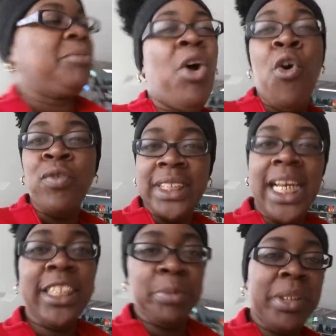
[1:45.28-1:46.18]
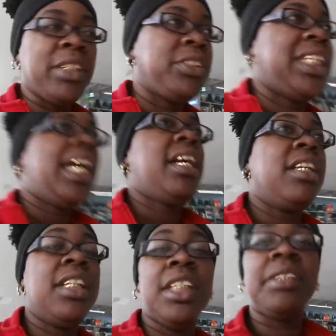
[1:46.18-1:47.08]
some oversized pillows that I
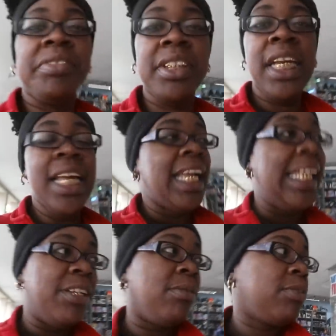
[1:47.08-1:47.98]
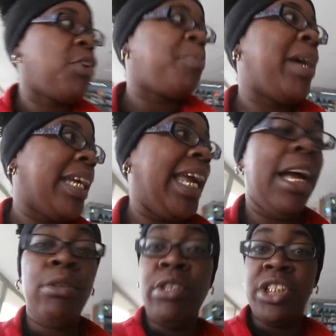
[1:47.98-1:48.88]
could cover and use on my
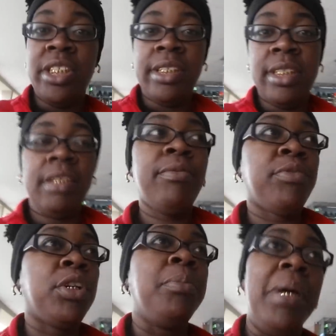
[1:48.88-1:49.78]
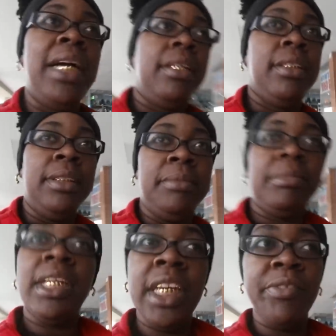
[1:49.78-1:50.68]
couch for my um,
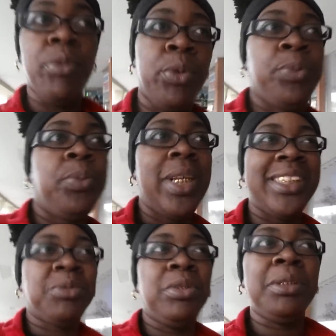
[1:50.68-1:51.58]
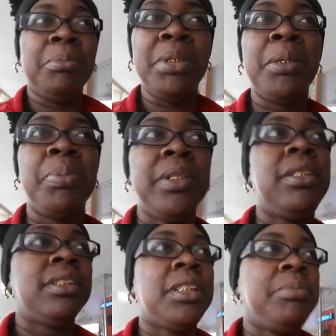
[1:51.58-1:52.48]
living room. I just want some big
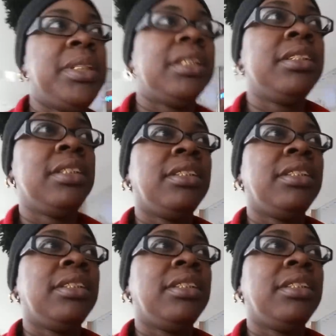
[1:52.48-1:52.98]
pillows up there.